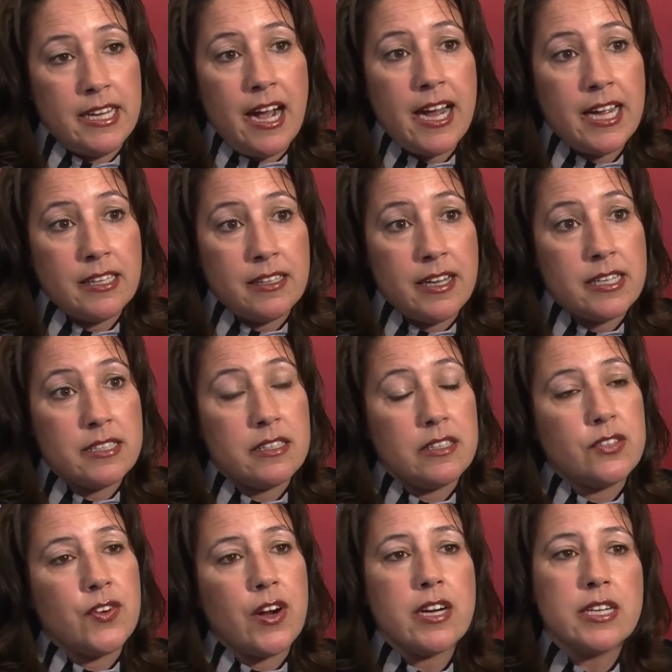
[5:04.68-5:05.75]
guidelines
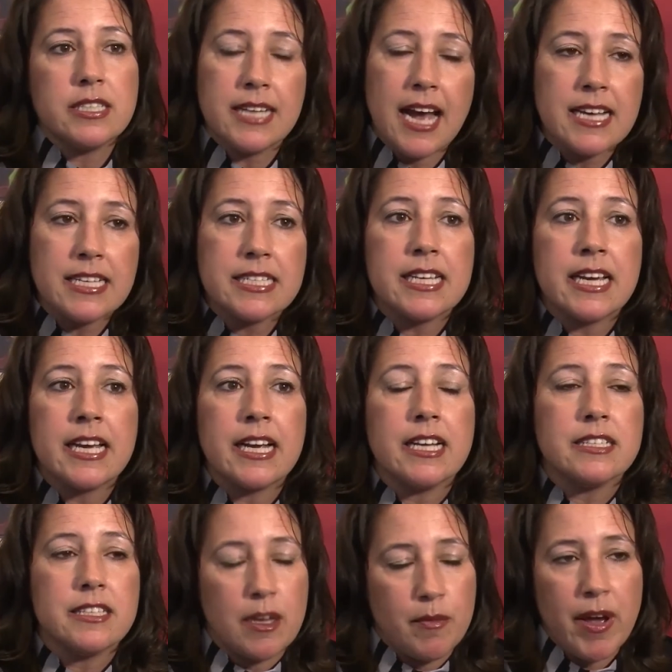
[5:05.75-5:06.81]
as far as testing
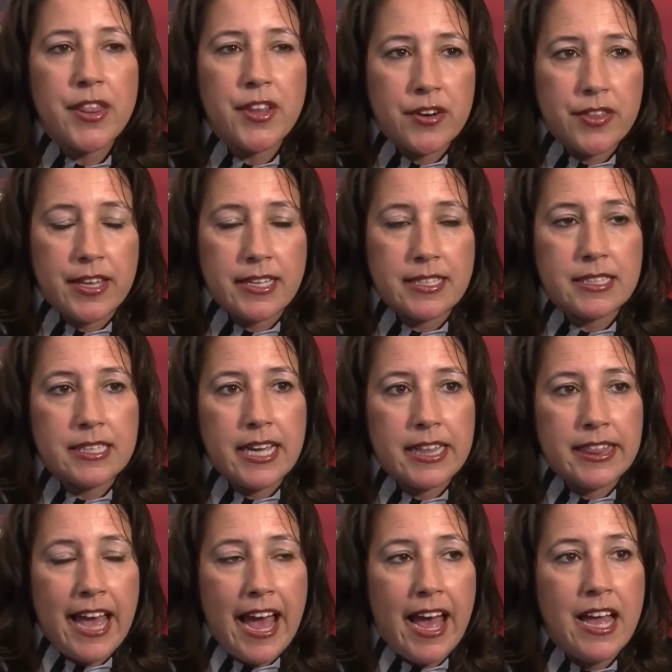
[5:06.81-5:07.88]
and some other things
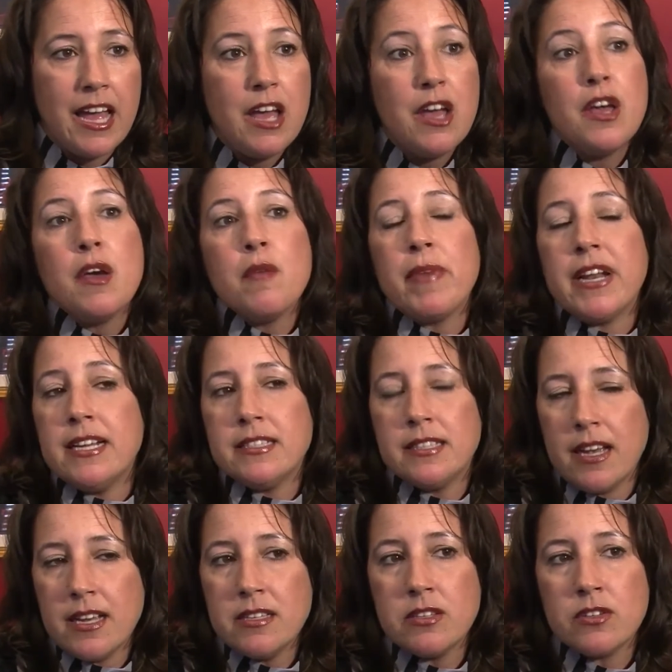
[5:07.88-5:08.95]
like that. But it
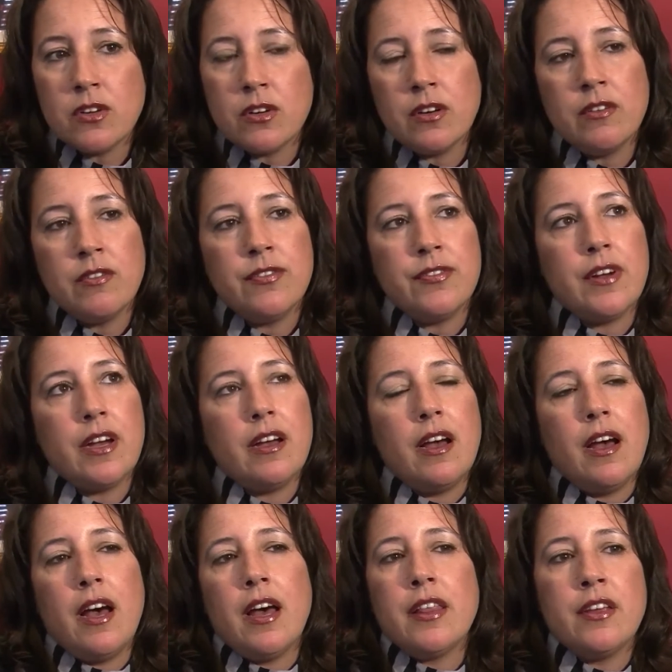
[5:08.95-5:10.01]
does serve
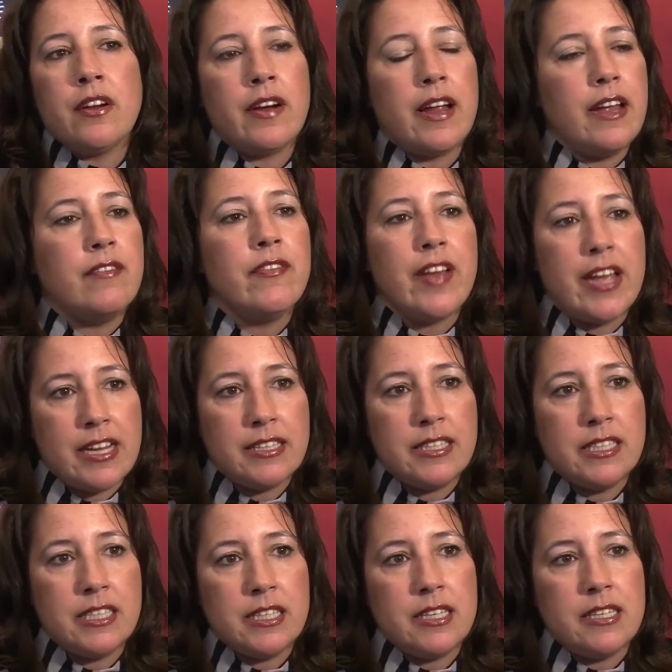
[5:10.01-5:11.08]
other
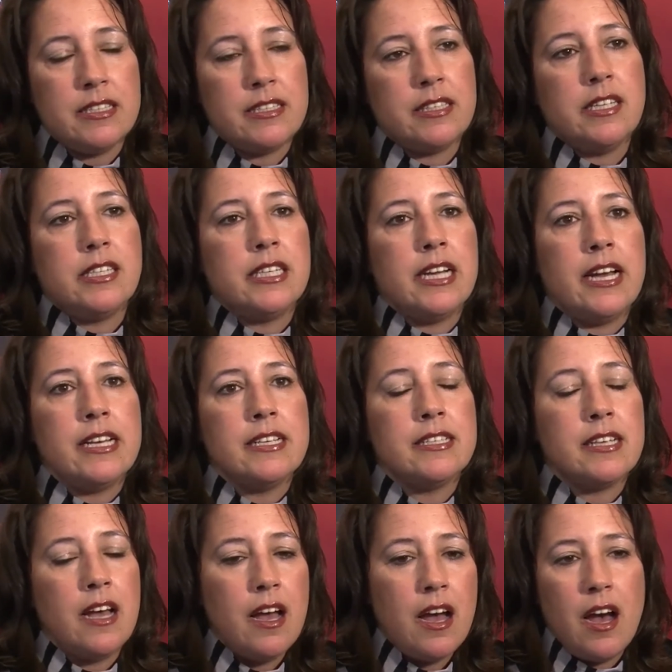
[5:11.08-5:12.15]
advantages, such
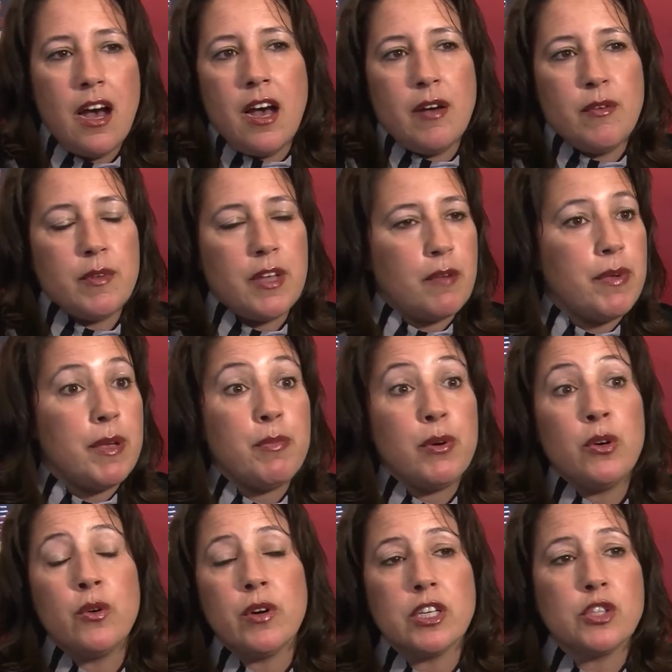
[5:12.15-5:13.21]
as young
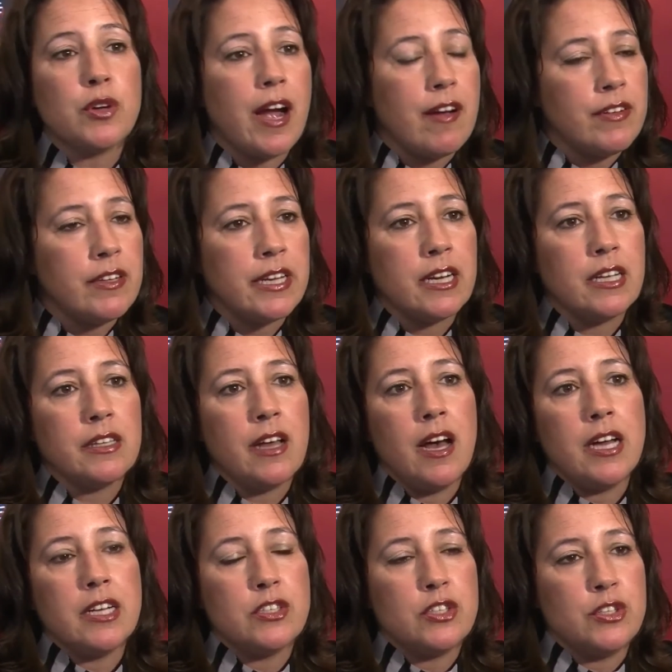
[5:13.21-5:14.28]
people who are traveling a
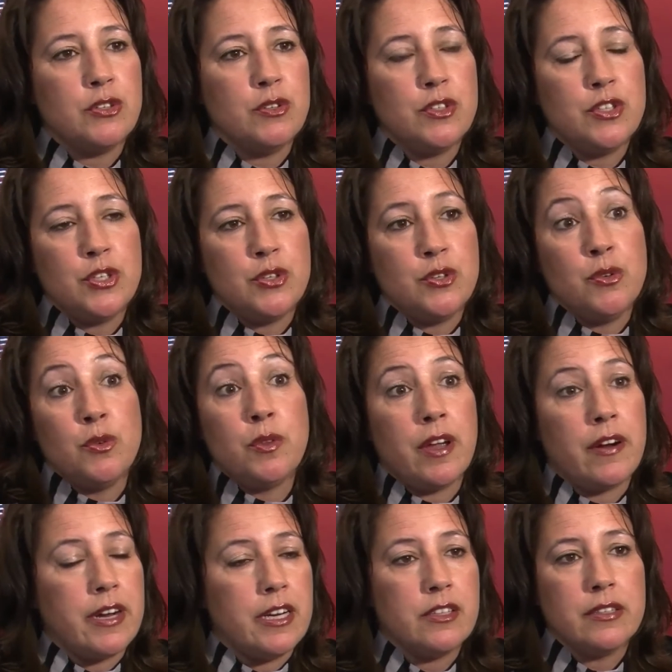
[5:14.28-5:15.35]
lot due to
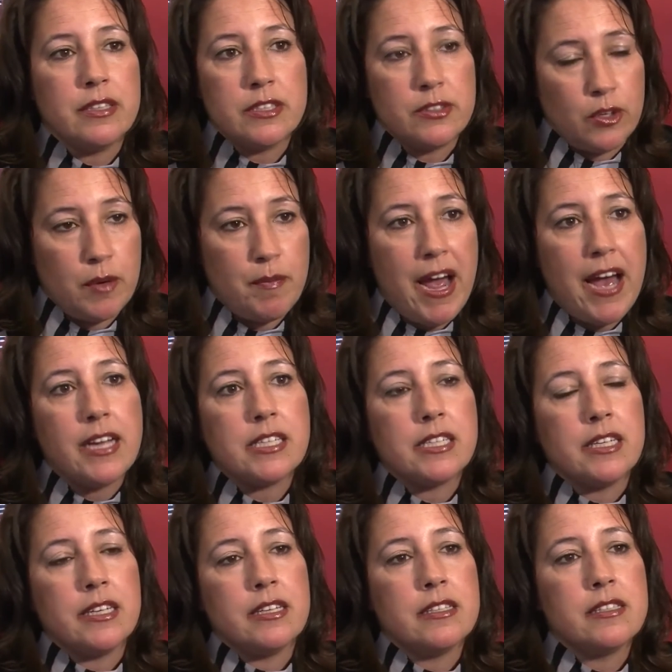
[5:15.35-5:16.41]
their interests or
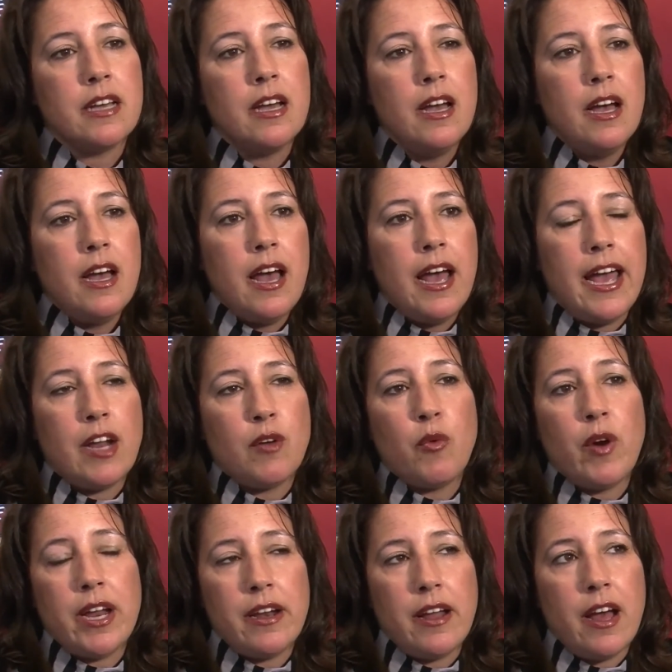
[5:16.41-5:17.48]
passions and
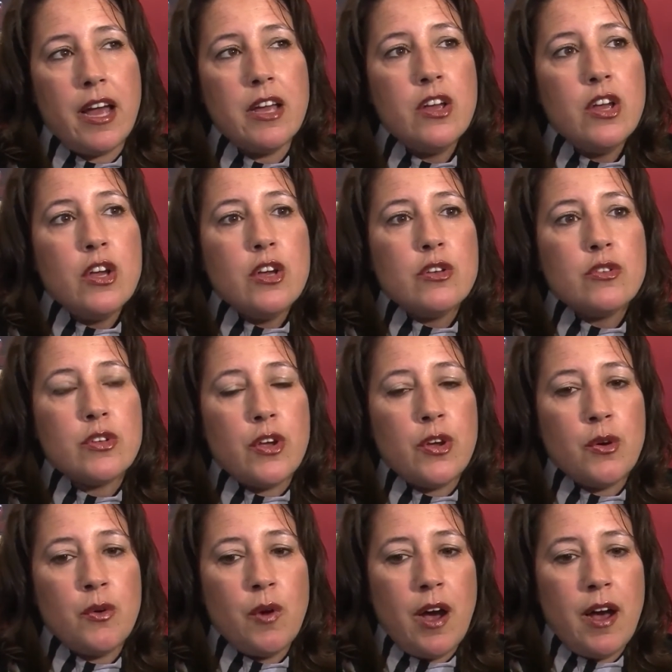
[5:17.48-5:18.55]
whatnot.
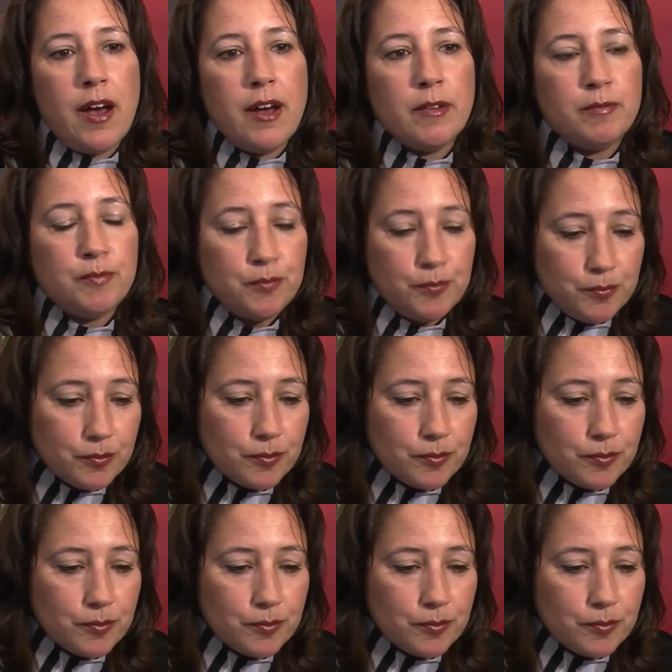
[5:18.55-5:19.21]
So